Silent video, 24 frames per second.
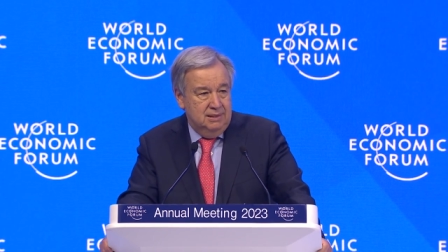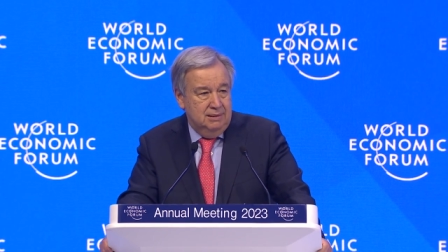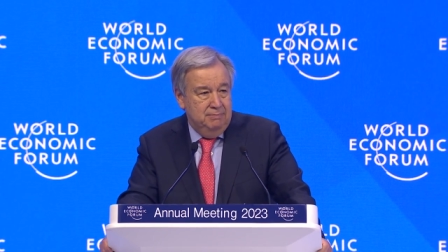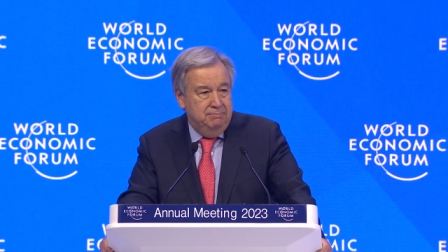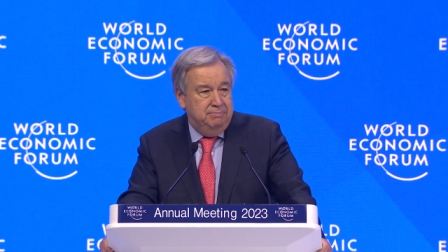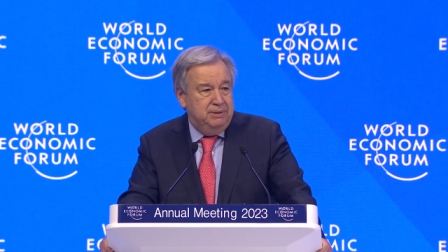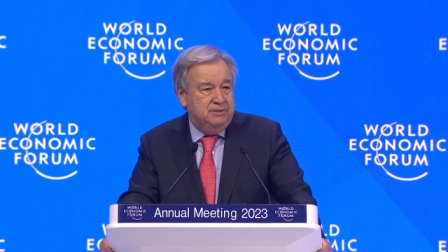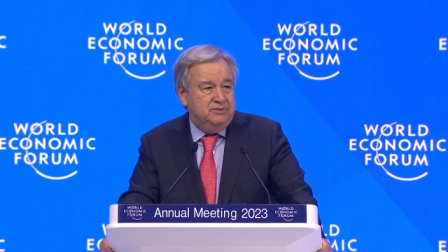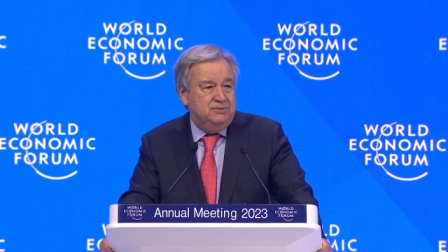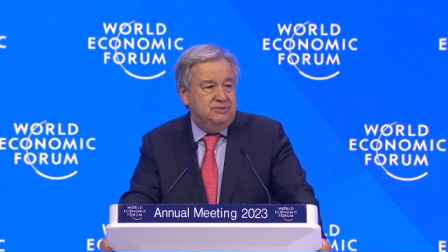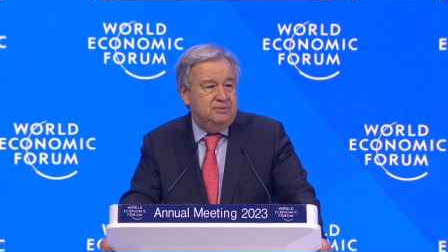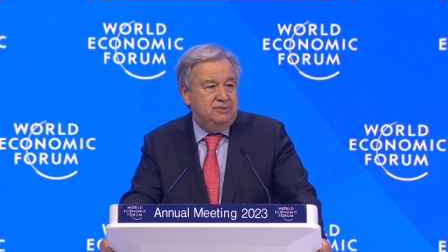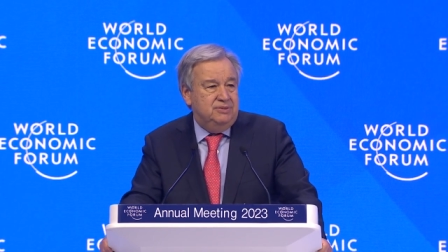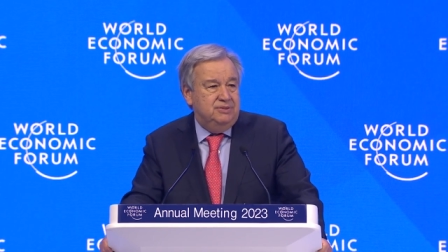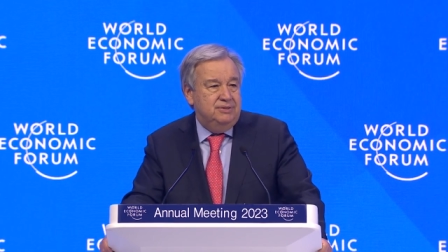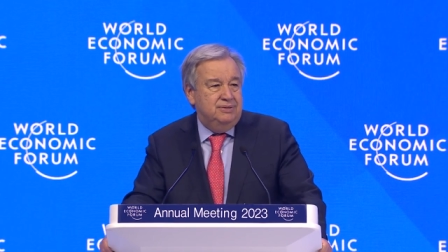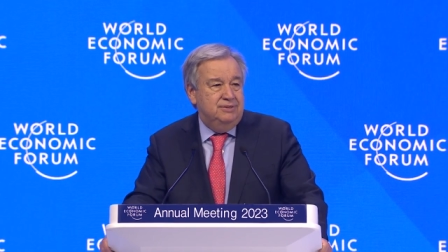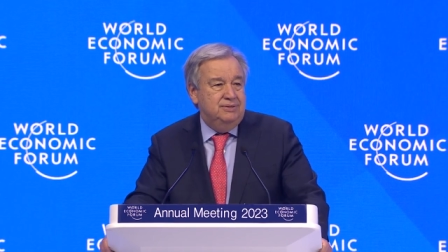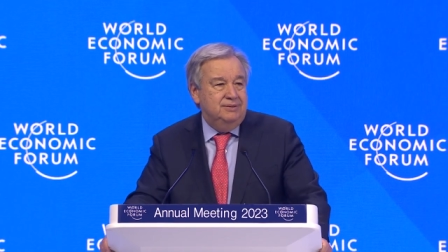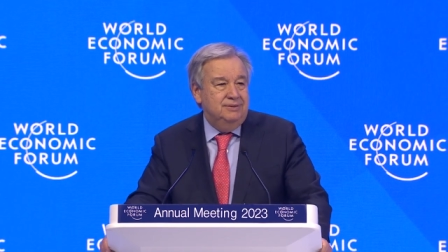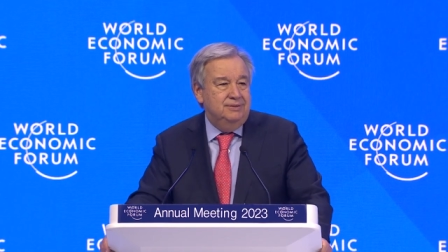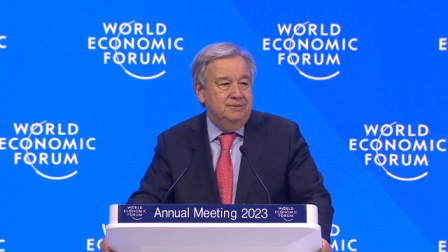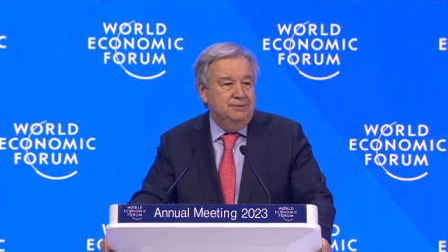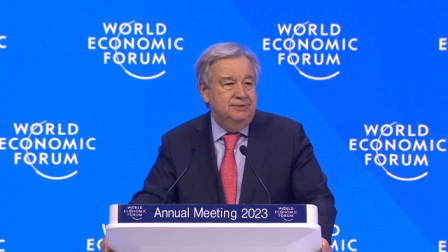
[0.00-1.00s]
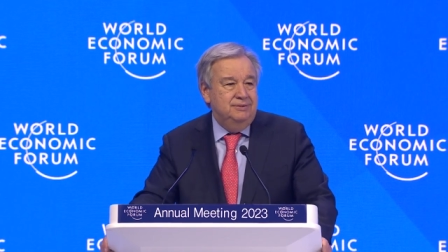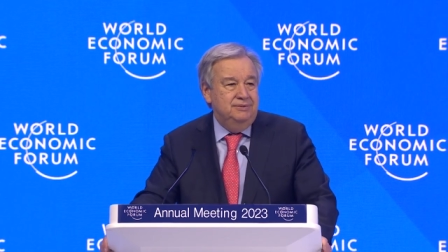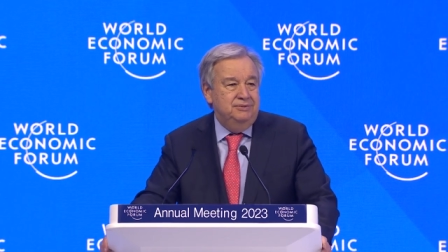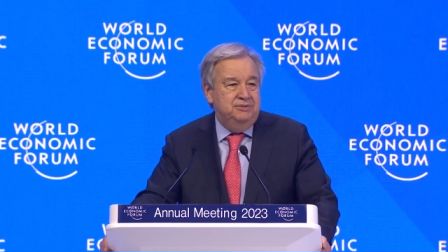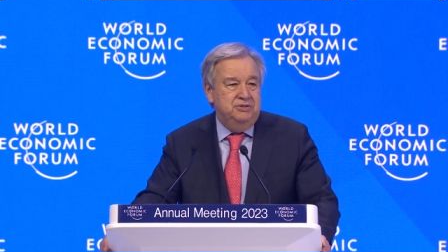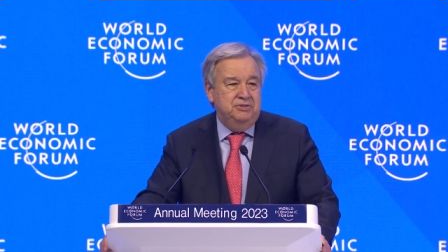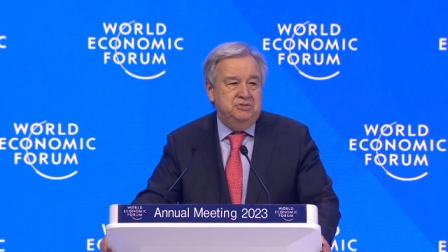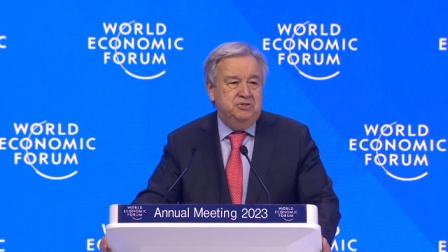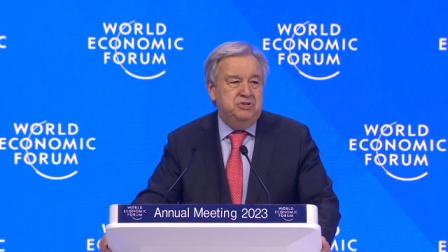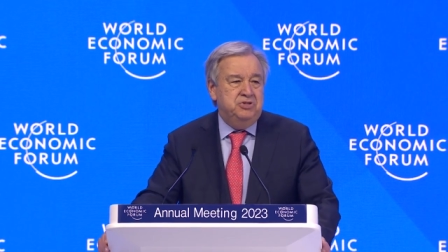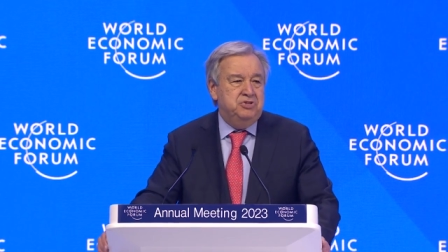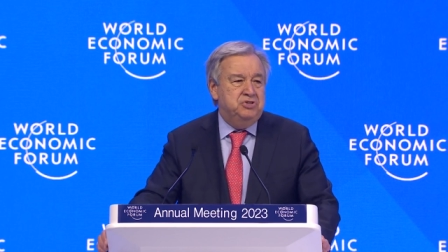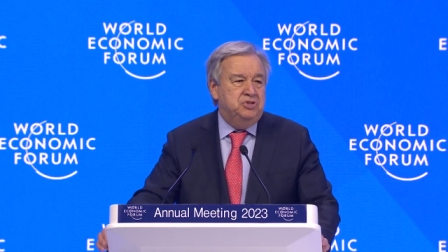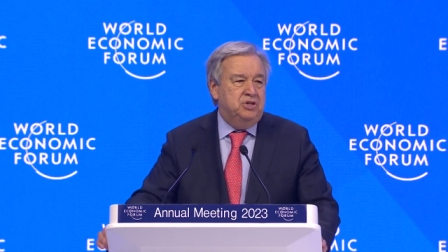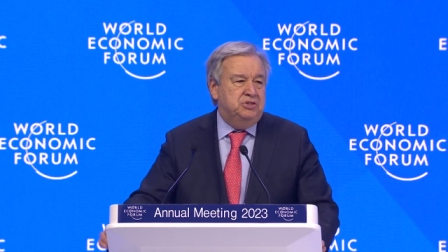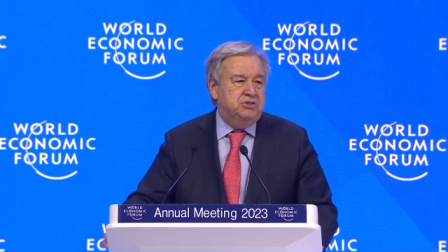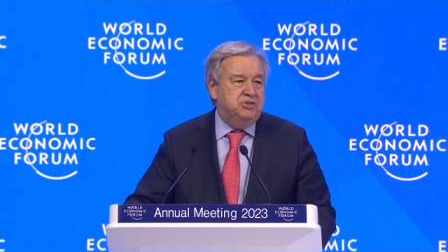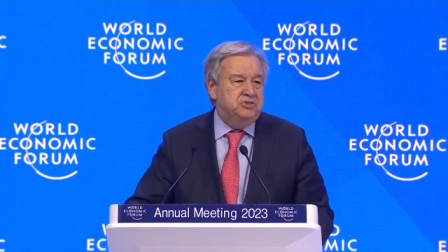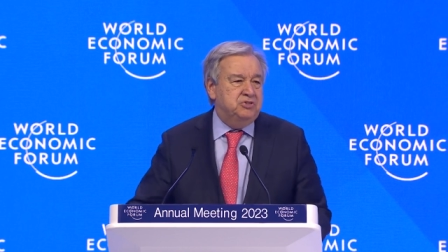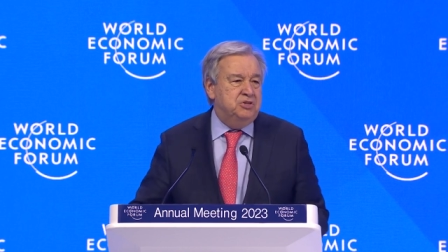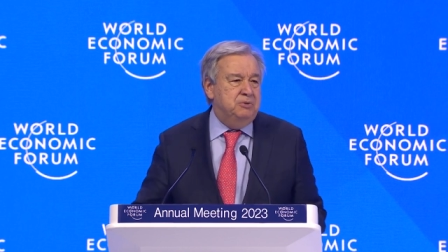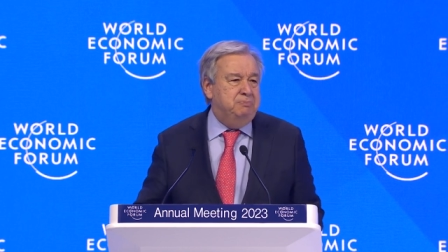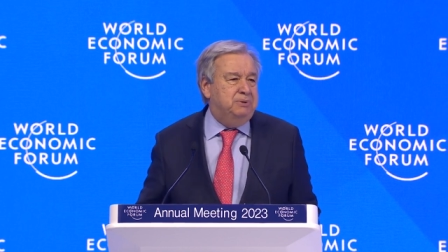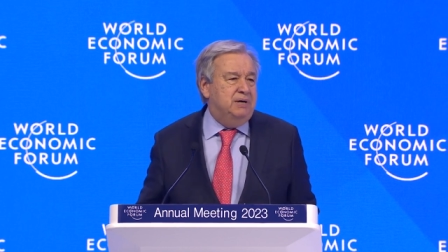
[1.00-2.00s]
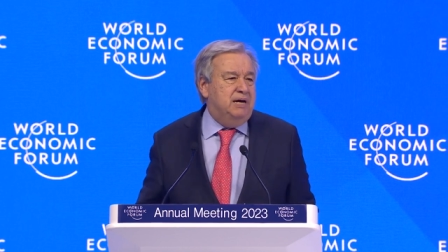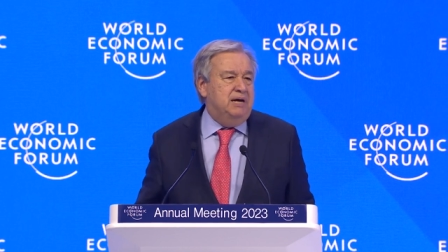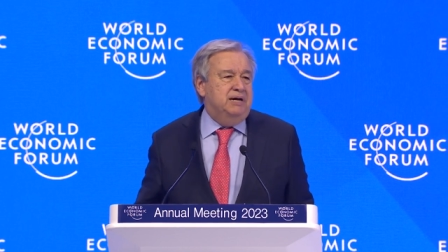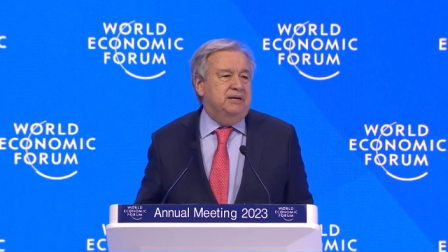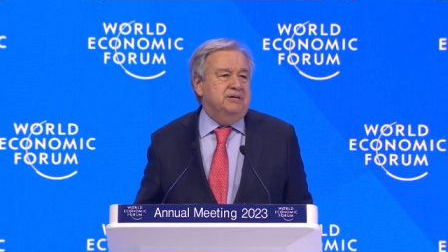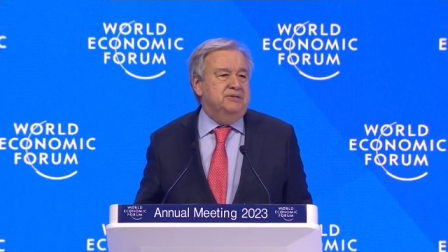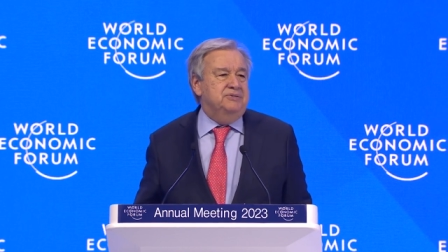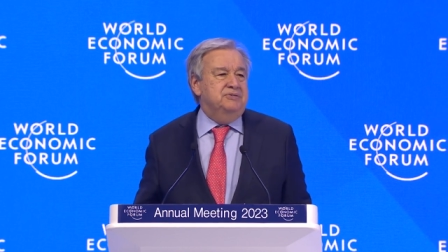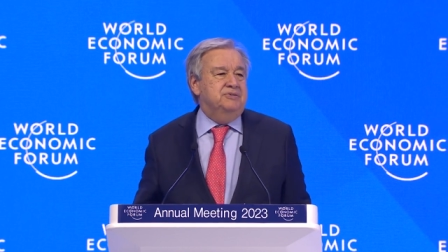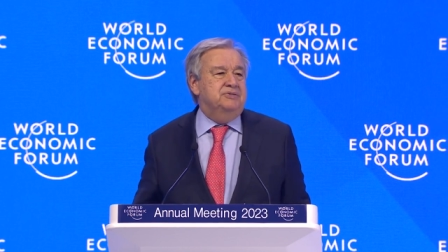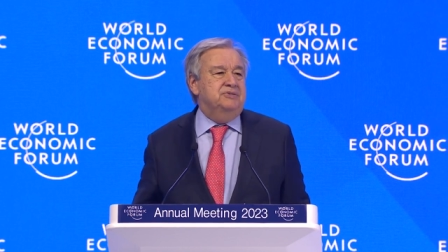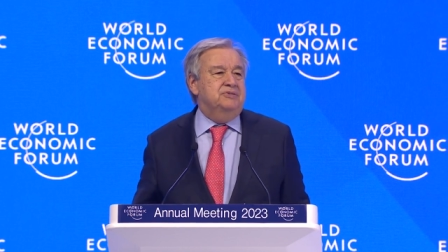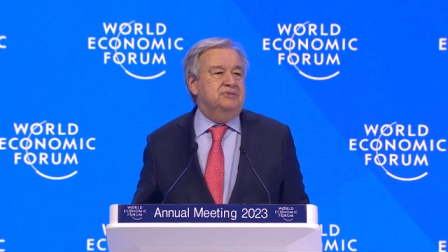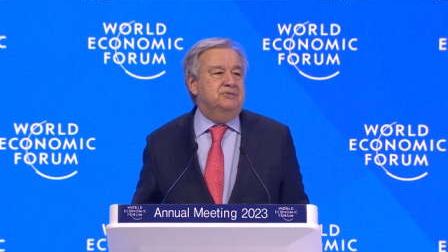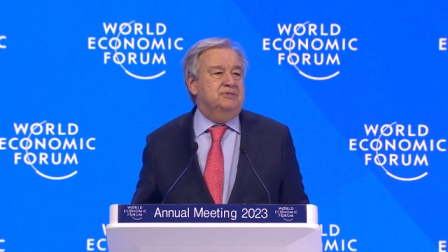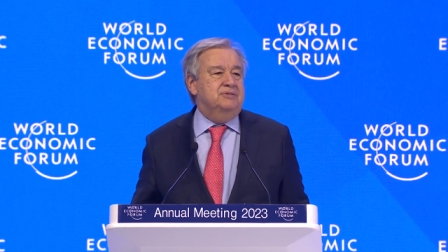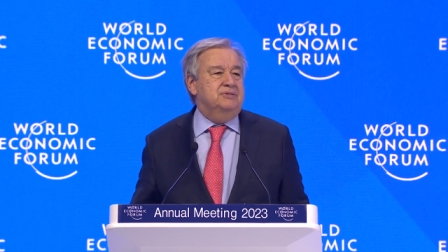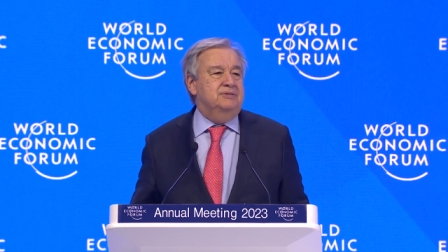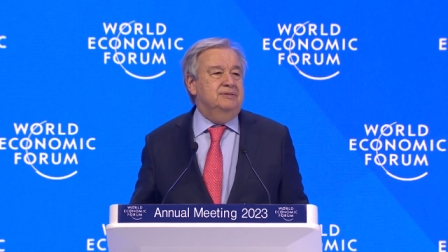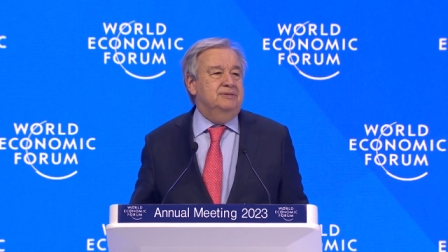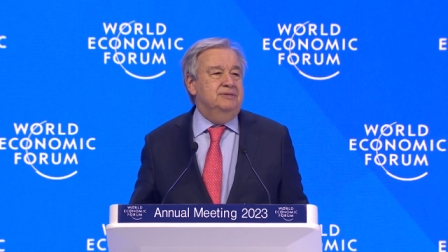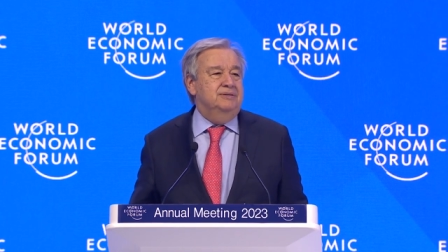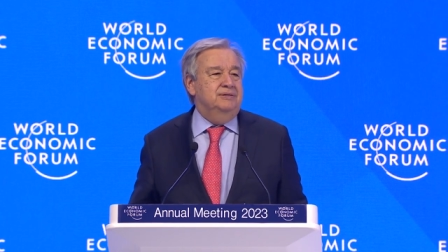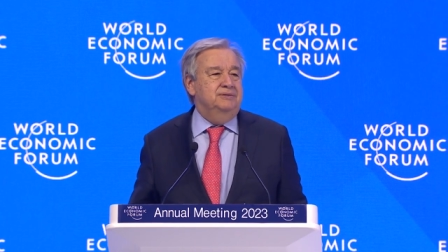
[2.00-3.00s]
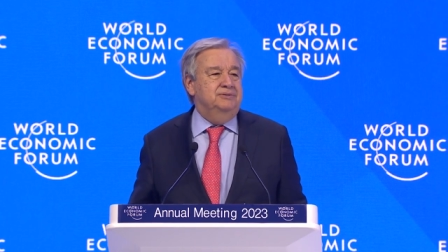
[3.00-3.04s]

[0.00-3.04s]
But this is not a surprise.